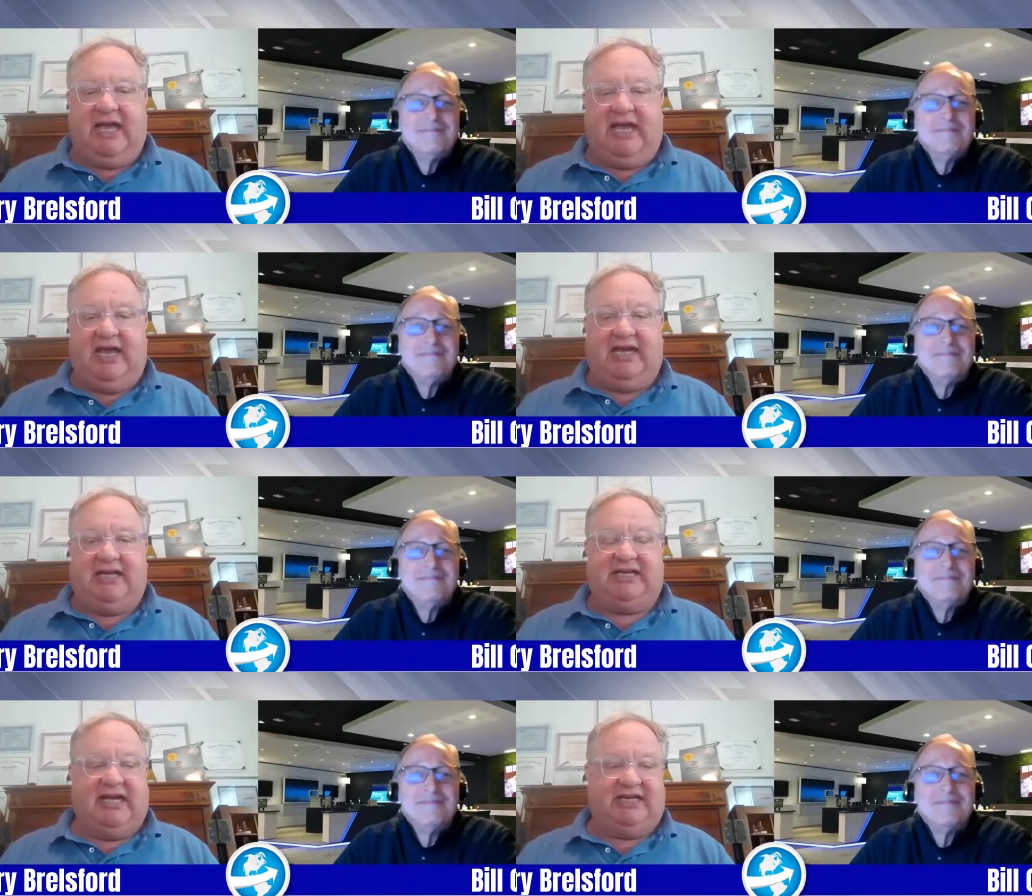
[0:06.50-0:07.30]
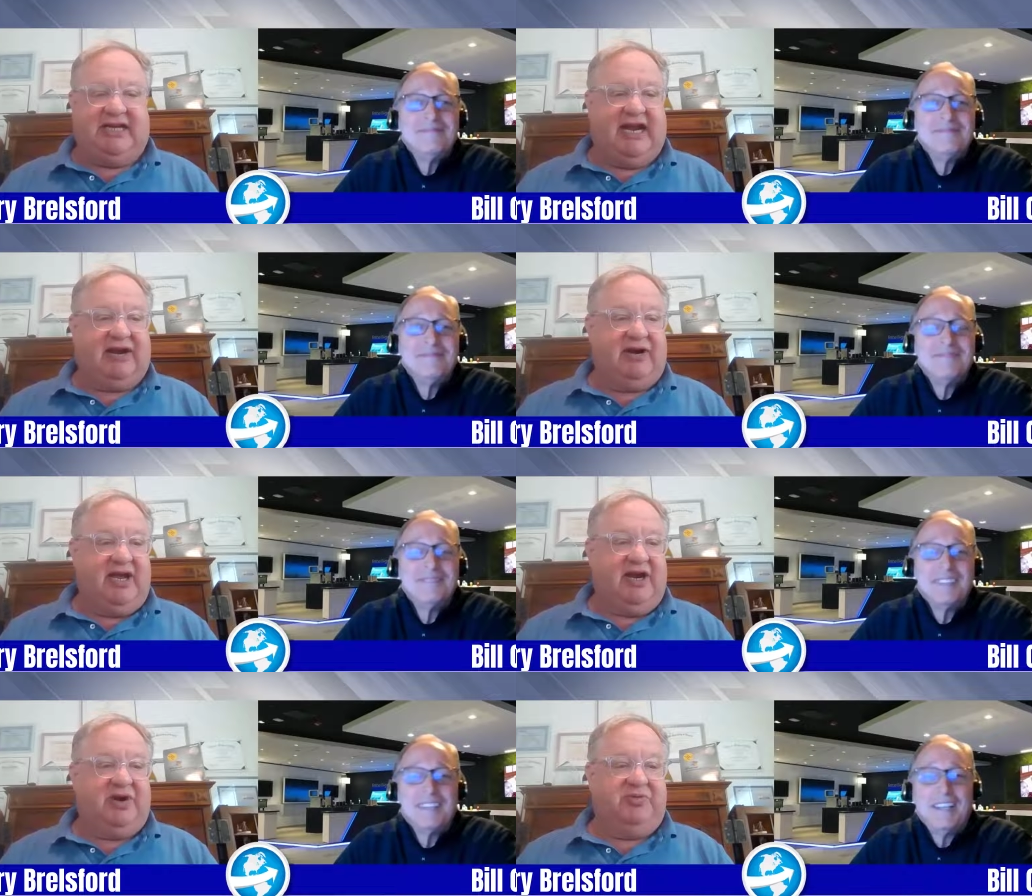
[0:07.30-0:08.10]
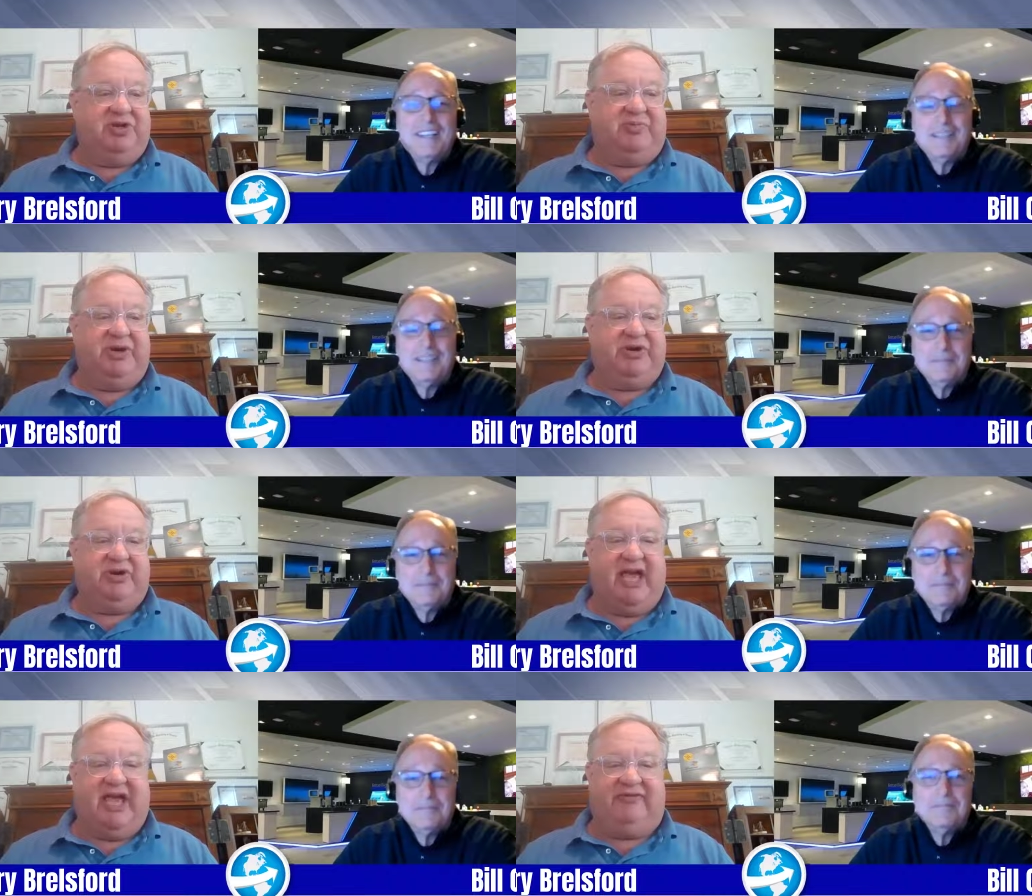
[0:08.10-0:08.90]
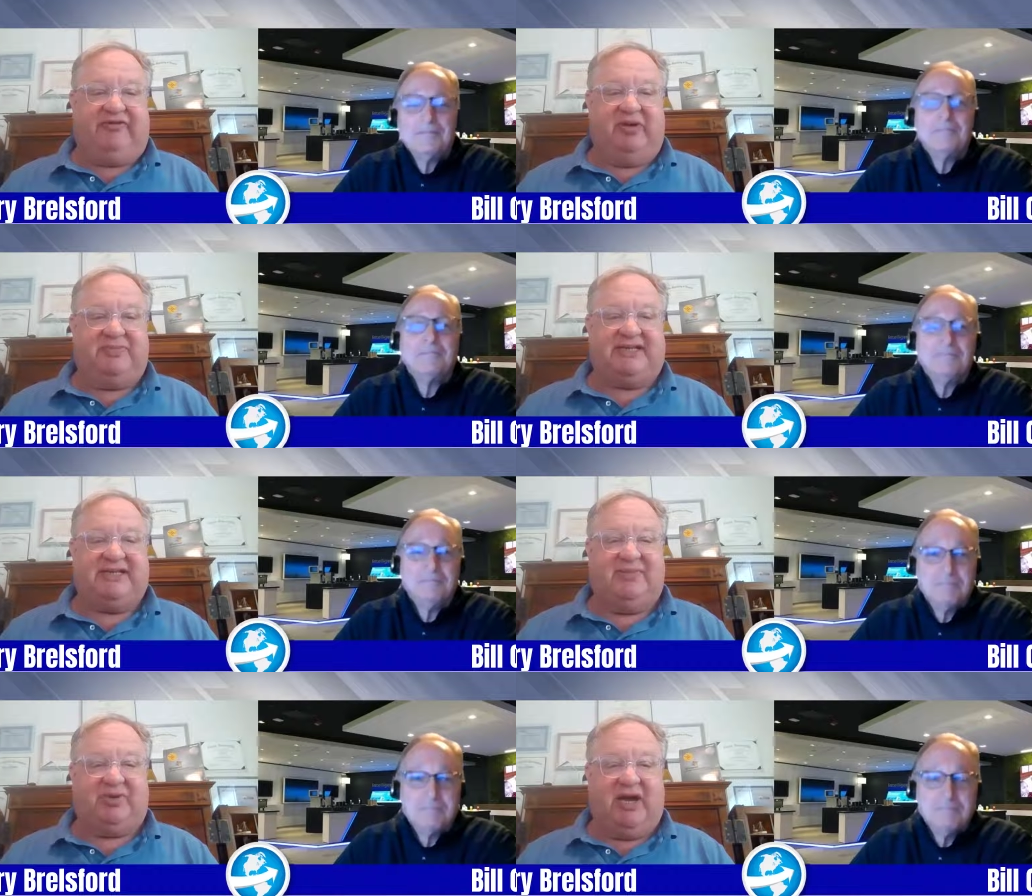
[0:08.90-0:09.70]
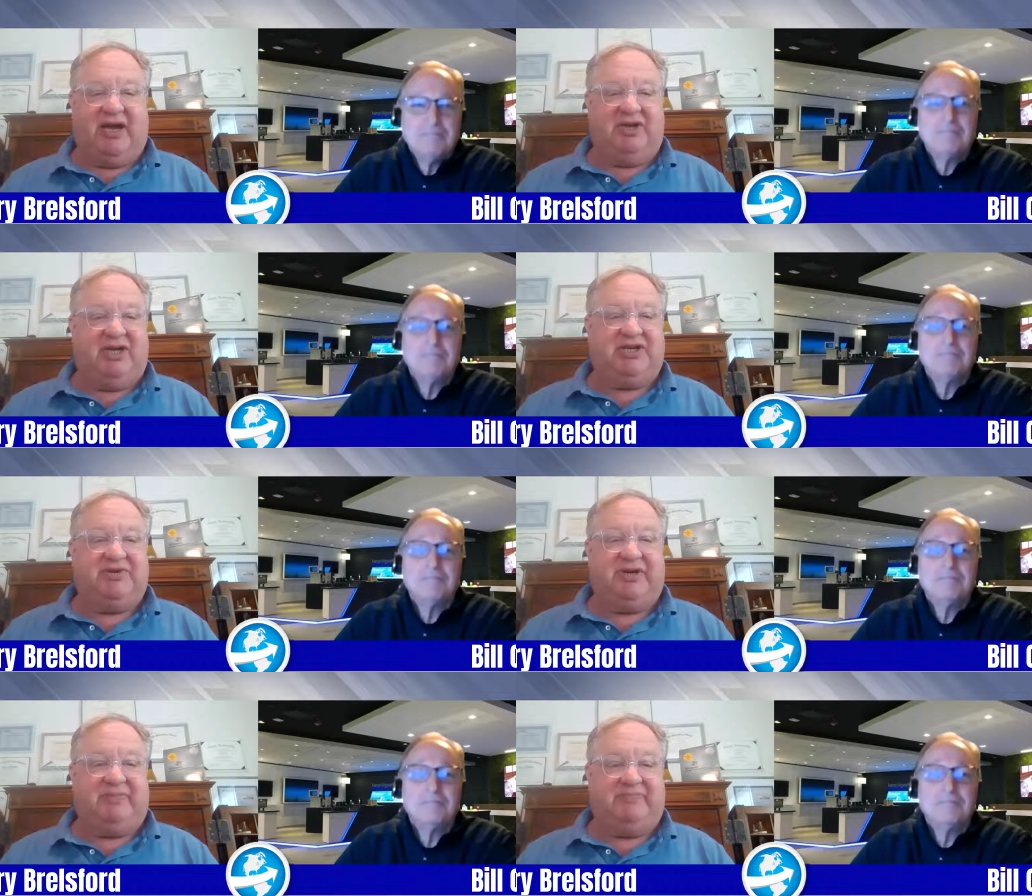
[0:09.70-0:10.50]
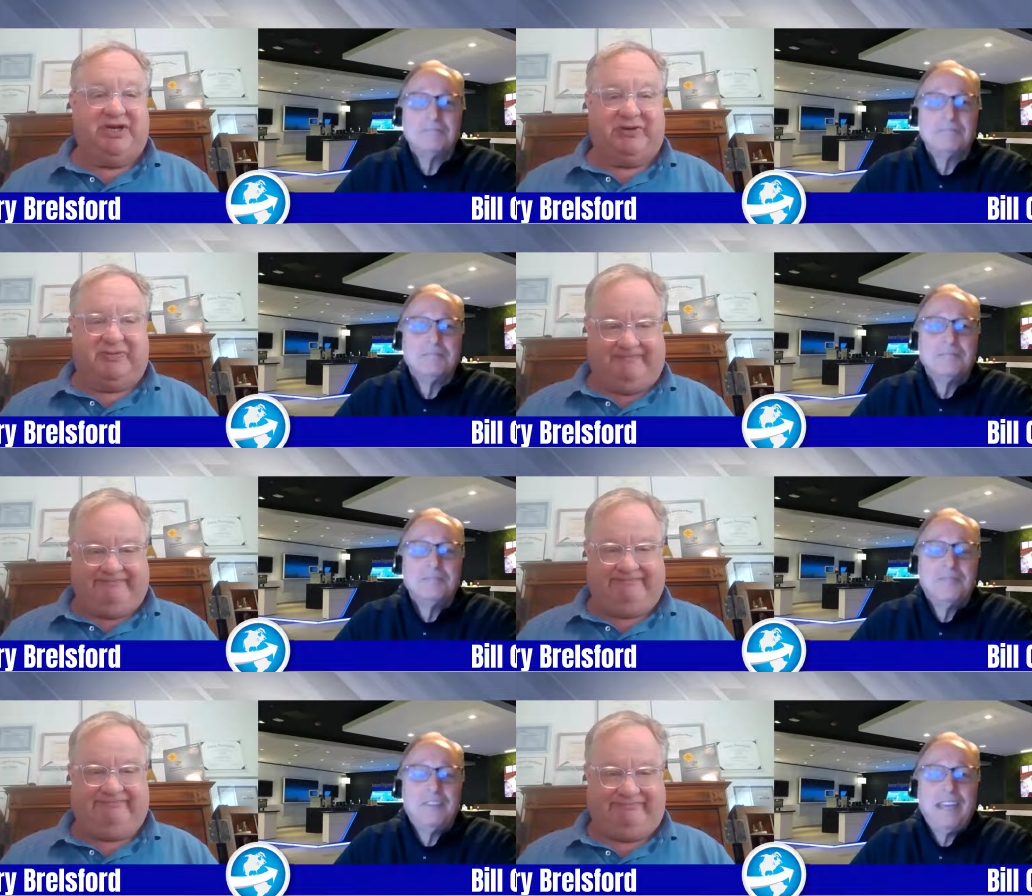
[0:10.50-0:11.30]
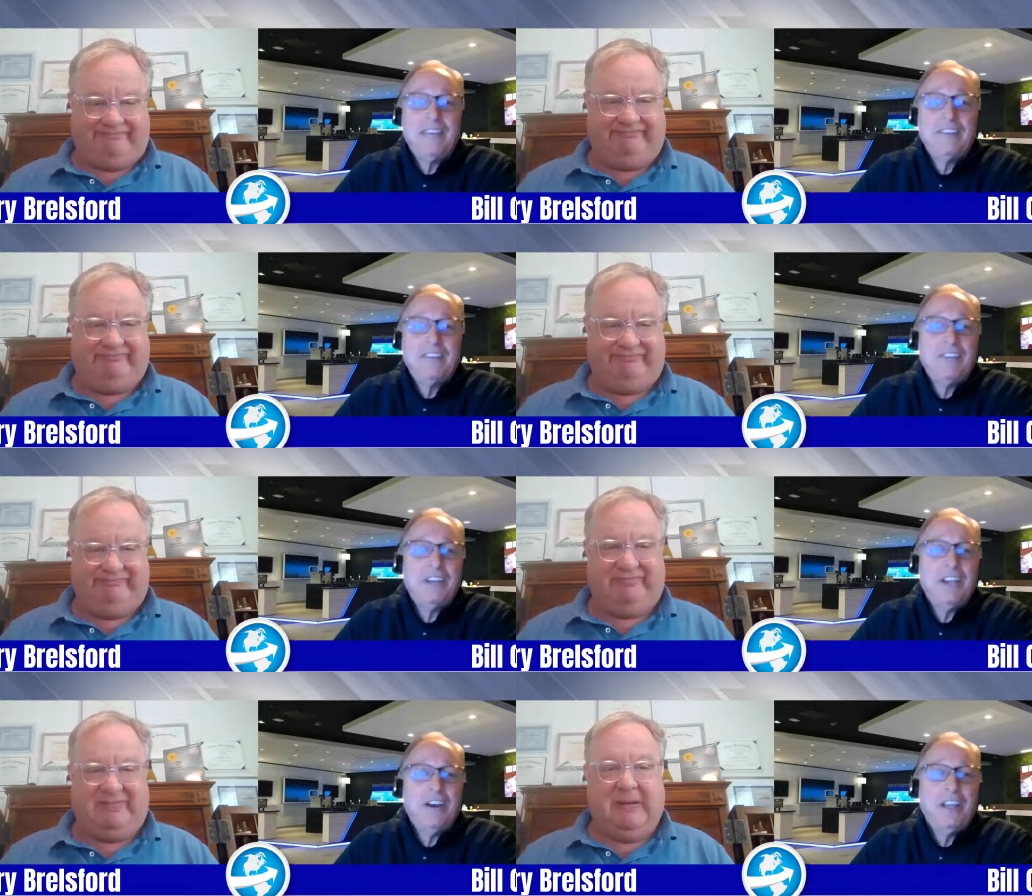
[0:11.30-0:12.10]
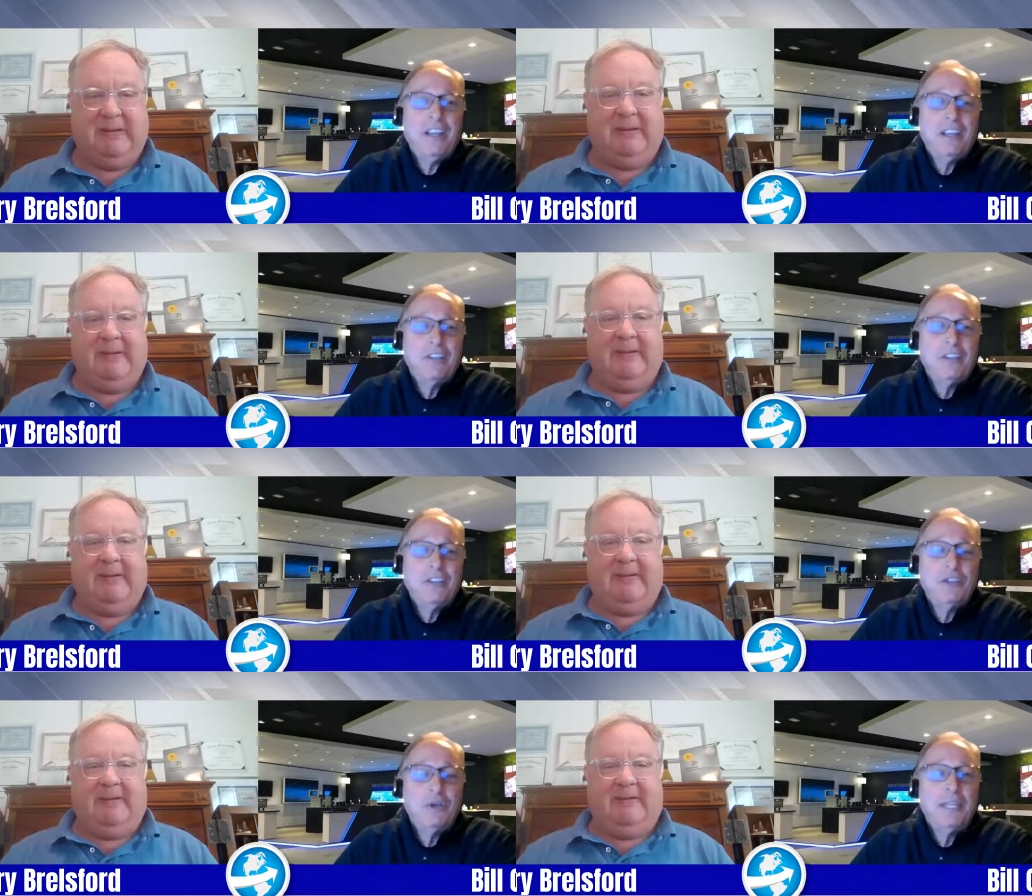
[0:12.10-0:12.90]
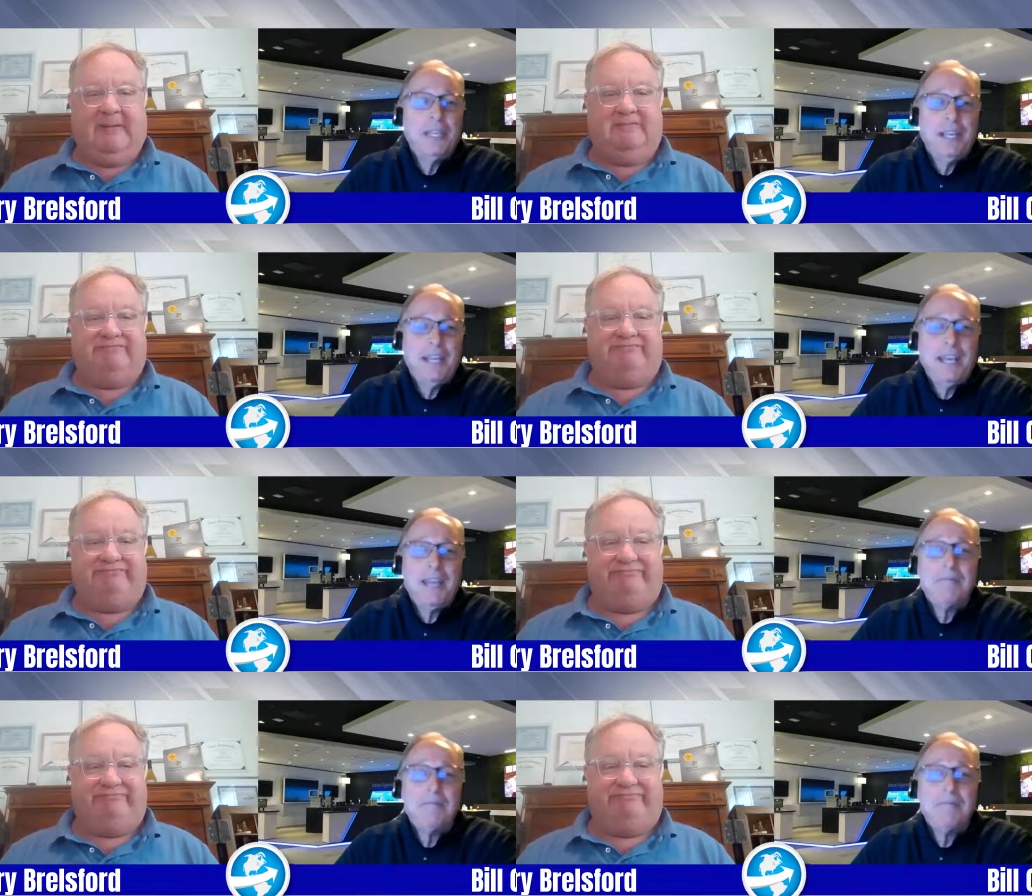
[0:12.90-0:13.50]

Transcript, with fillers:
Speaker 1: Hey, Nation Nation, Harry here with Bill Cate from Zebra. How you doing, Bill? Fantastic, Harry. Uh, good to join you today.